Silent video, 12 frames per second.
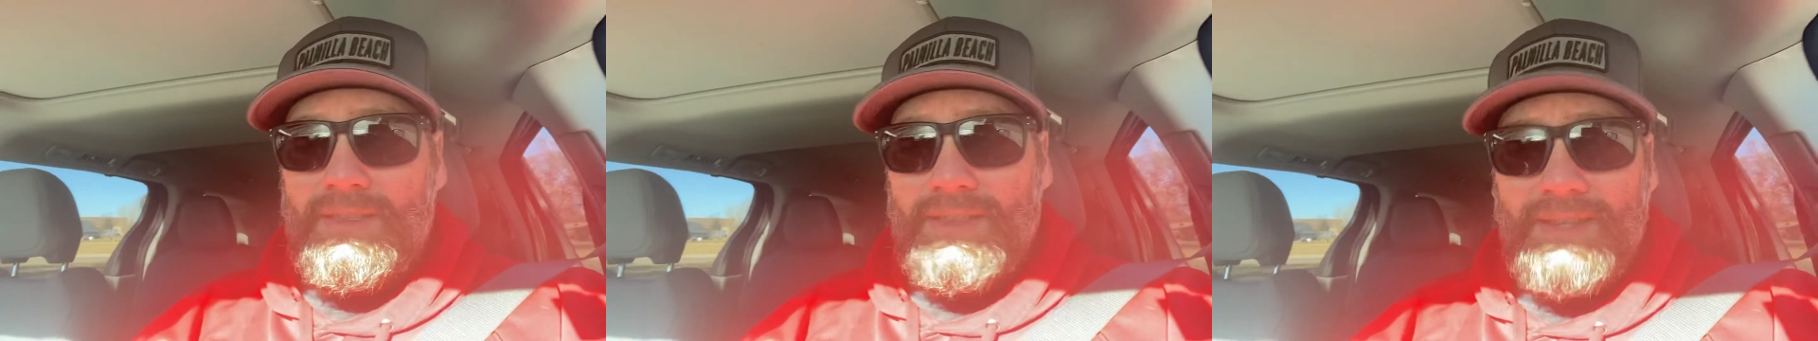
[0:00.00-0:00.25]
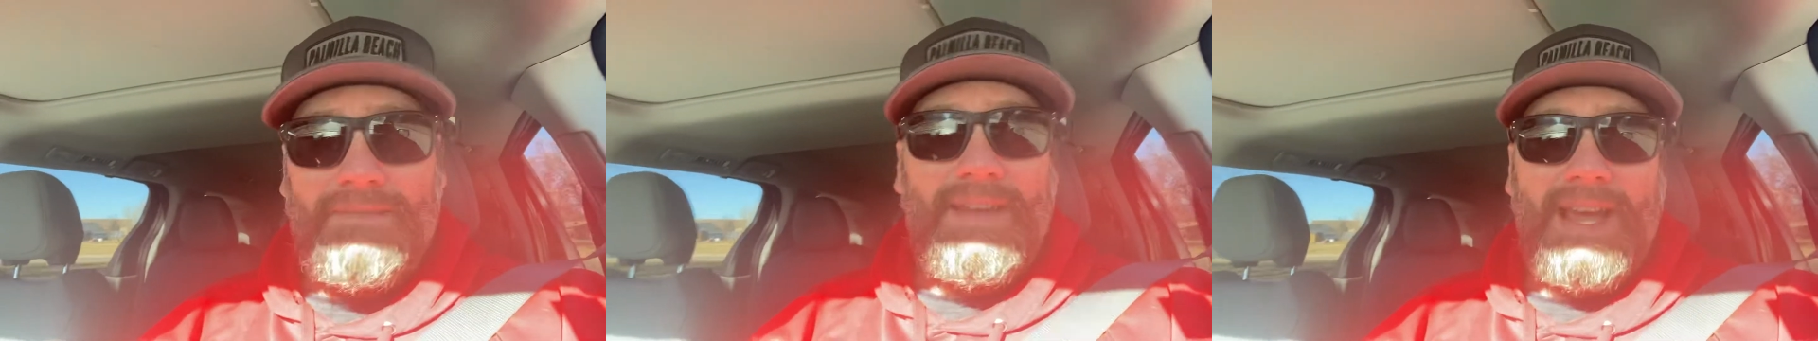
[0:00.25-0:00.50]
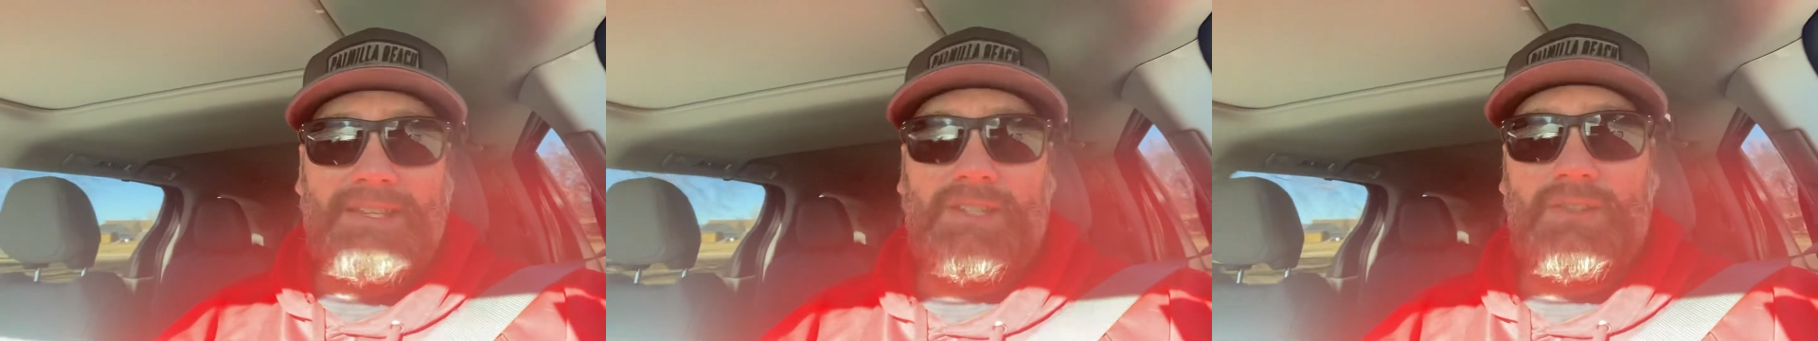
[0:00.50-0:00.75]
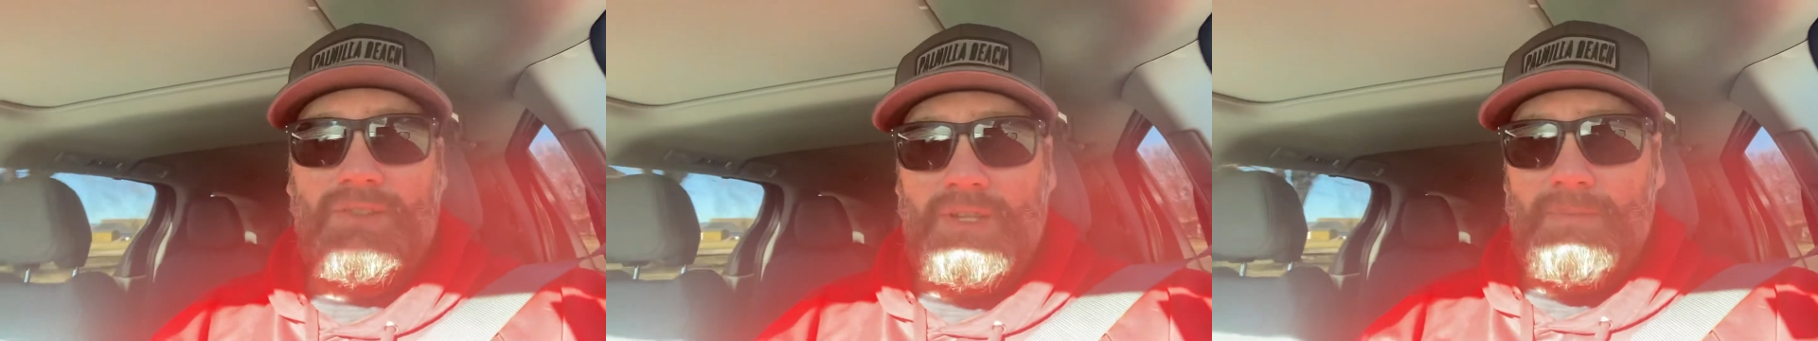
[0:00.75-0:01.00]
the
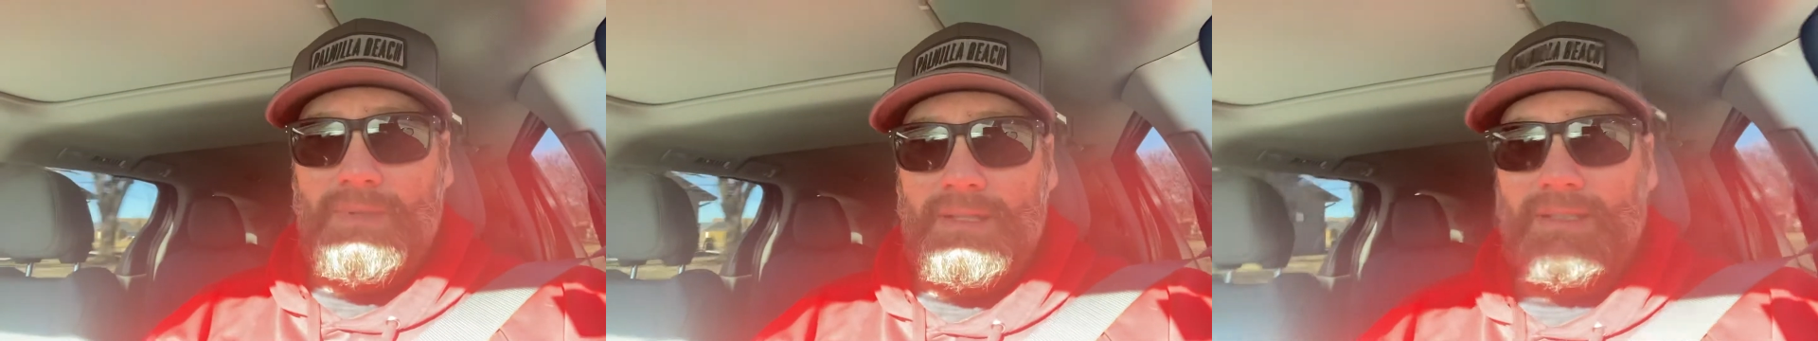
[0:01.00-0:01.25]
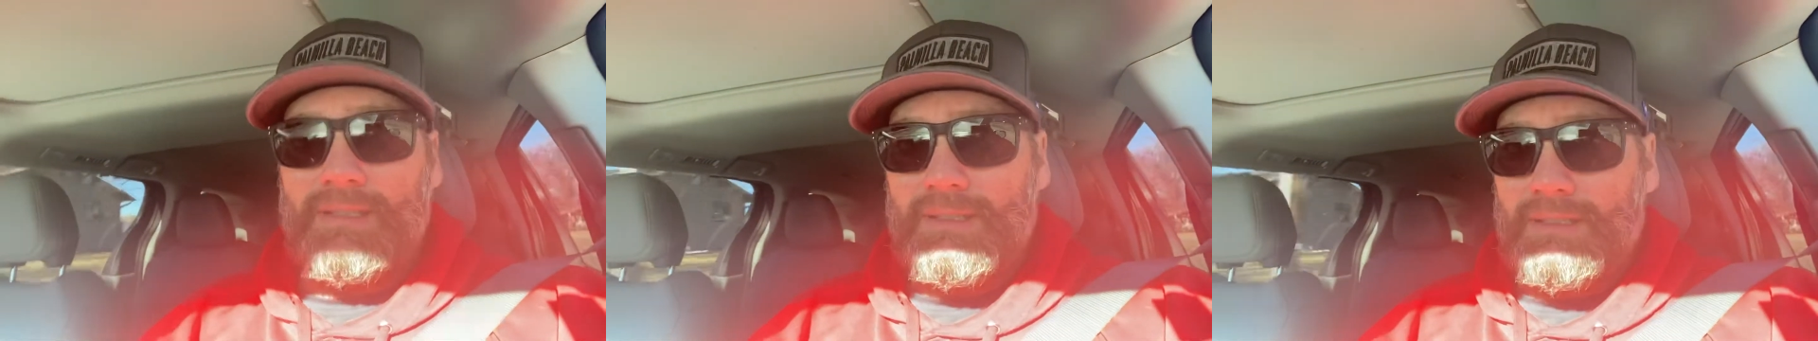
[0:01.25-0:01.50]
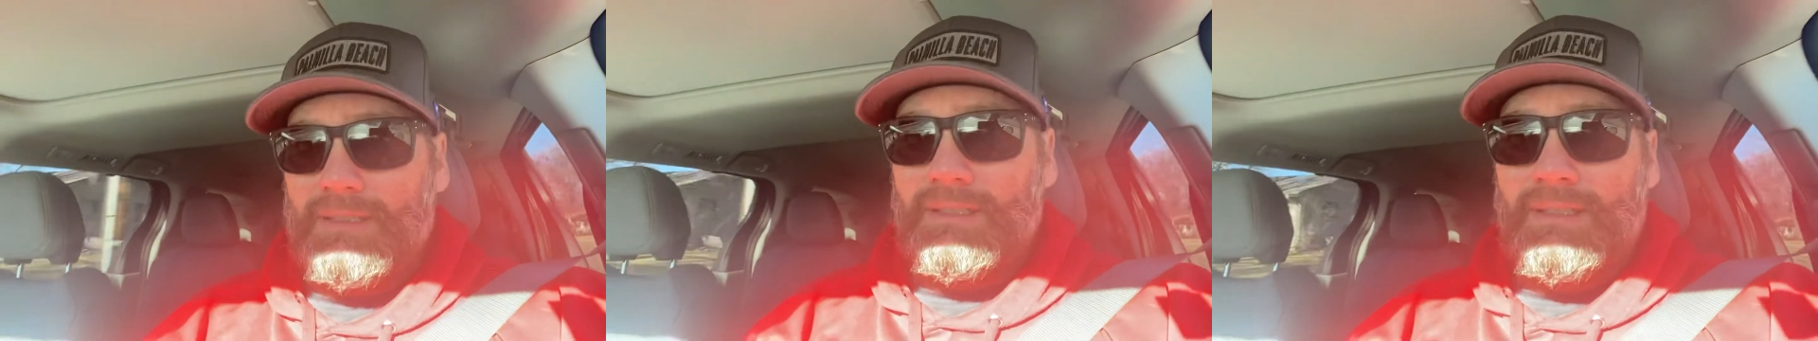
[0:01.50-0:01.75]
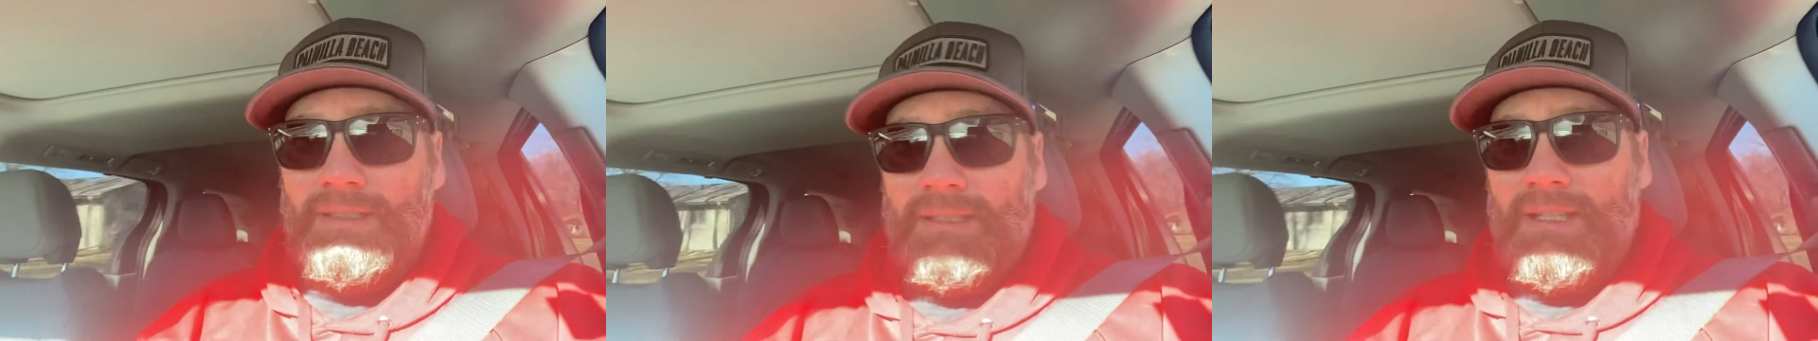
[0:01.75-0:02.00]
fastest shipping
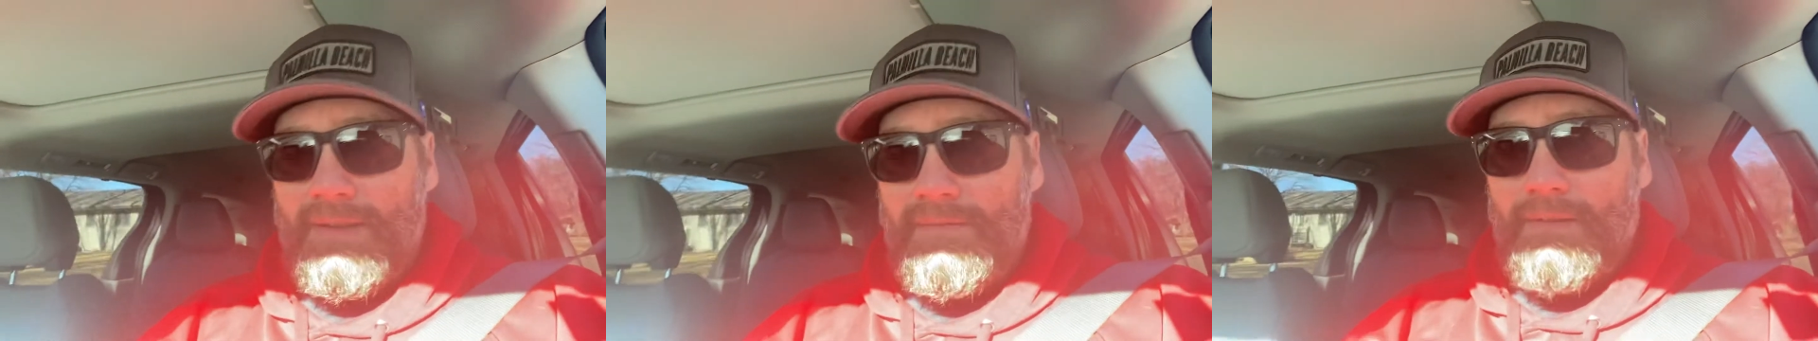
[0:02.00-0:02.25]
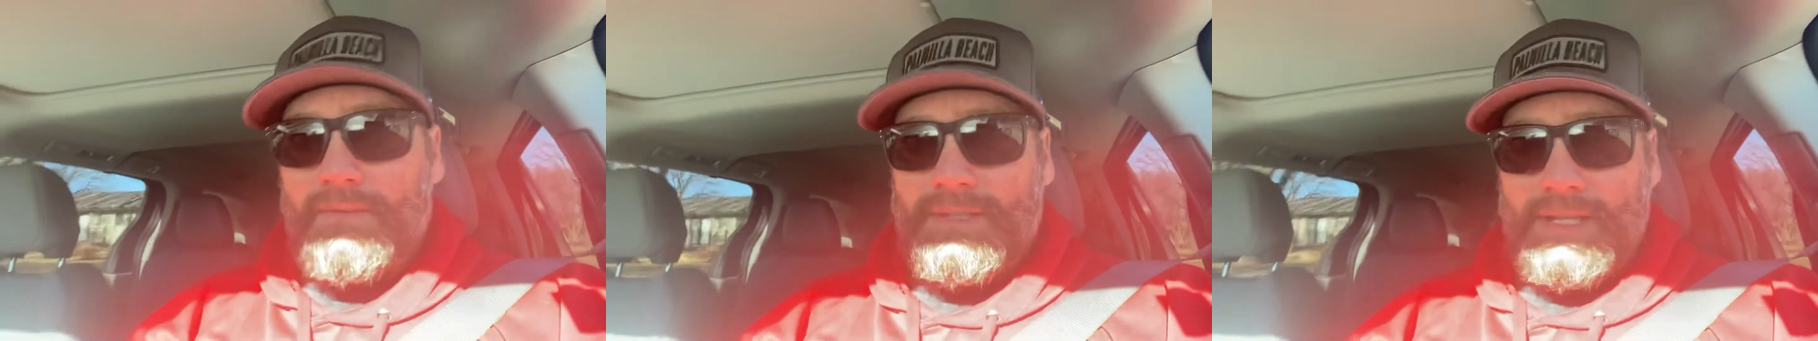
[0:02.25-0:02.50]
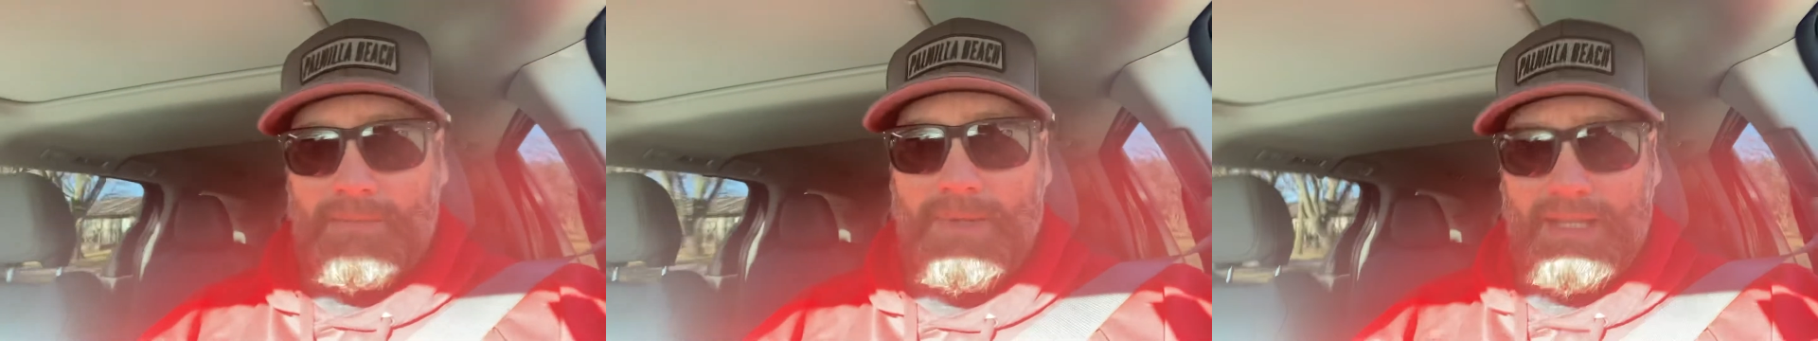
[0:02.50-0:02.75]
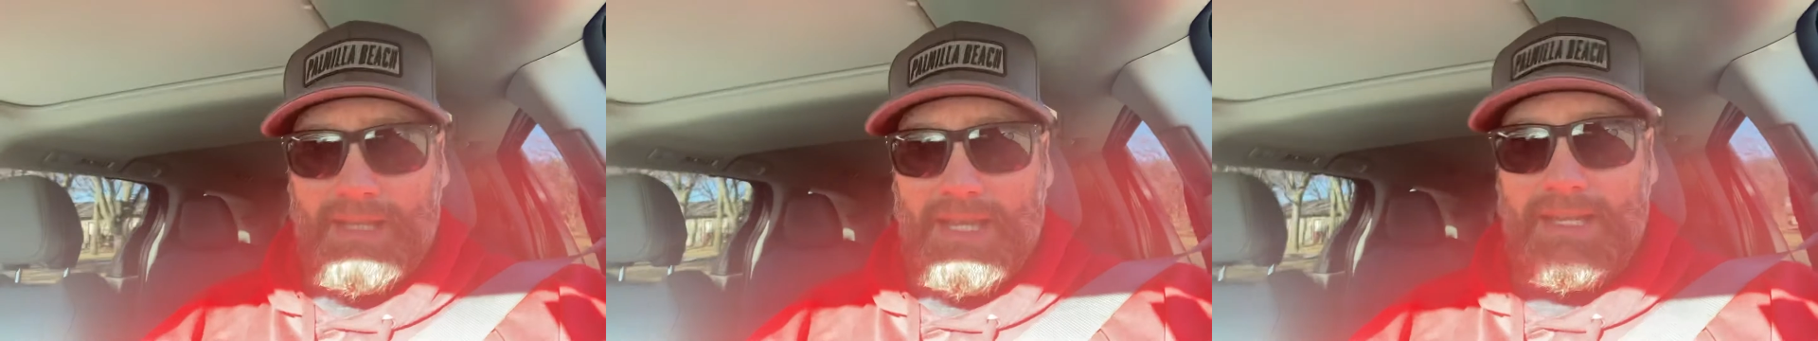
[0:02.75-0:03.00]
I've ever seen in
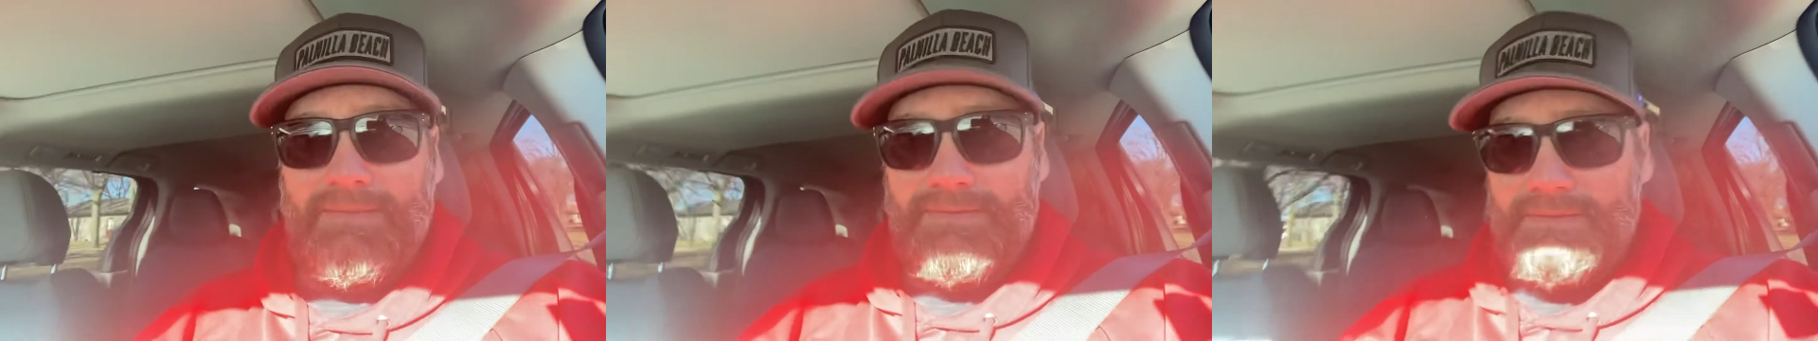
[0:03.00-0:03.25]
my life.